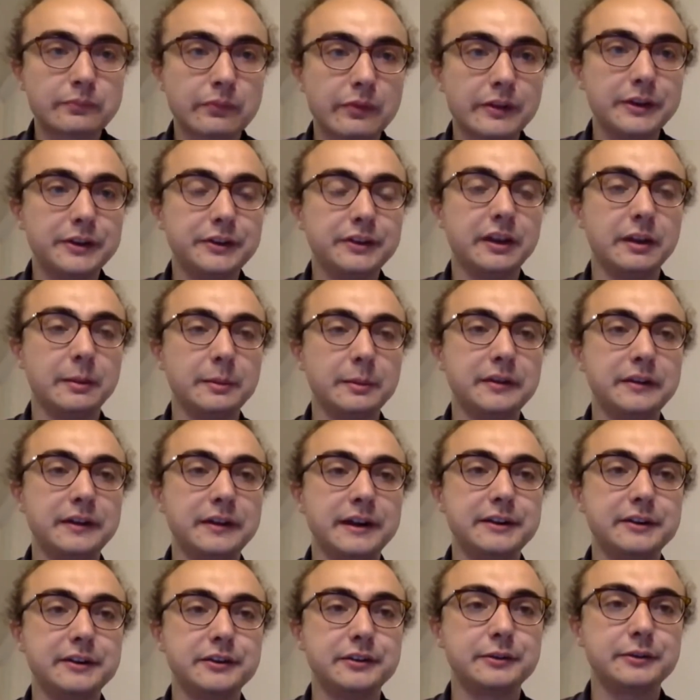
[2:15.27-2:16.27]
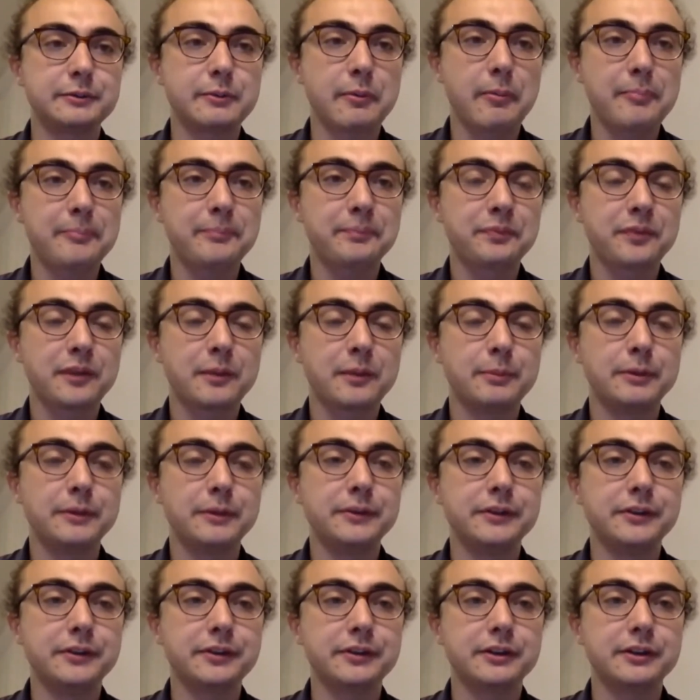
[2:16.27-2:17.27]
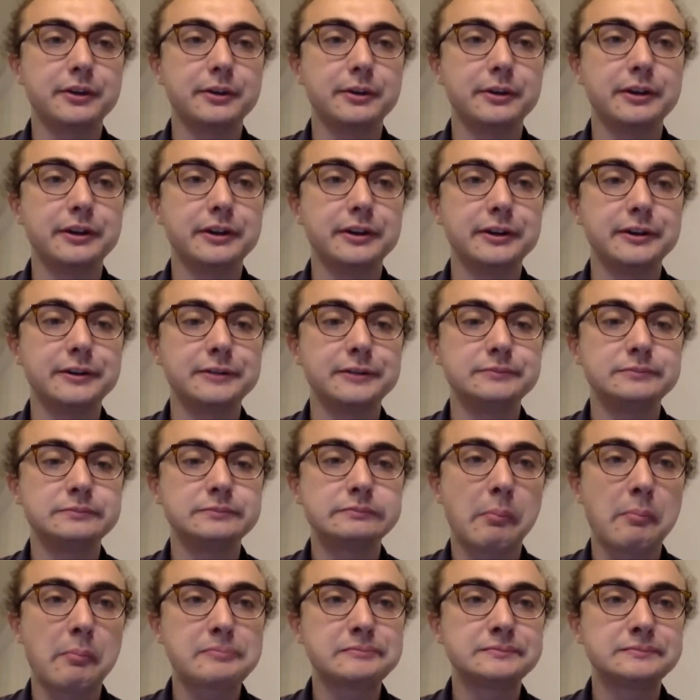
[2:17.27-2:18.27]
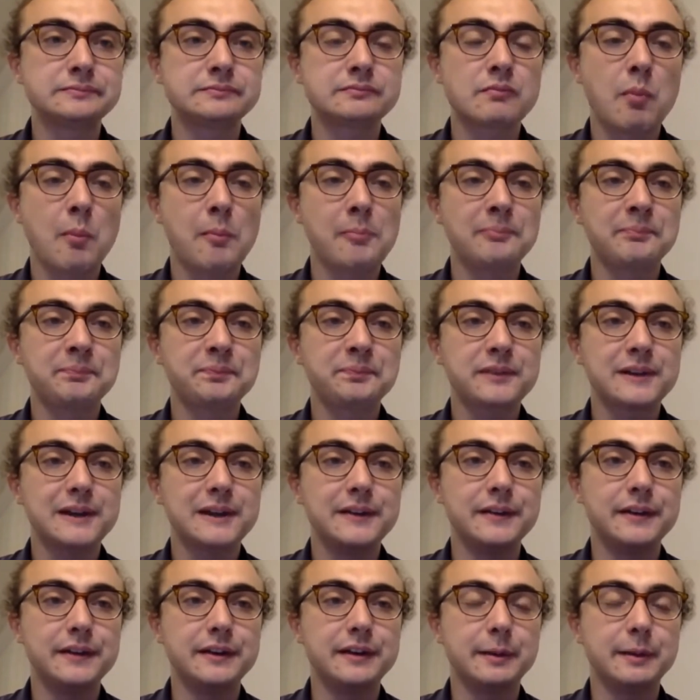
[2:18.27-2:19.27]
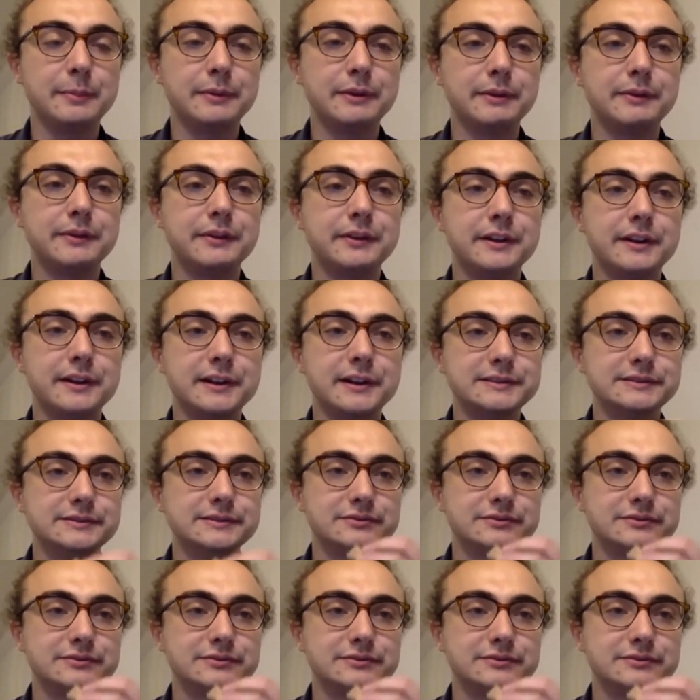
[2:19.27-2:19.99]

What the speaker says: you're telling me that I just put this code here and then it uploads it, huh?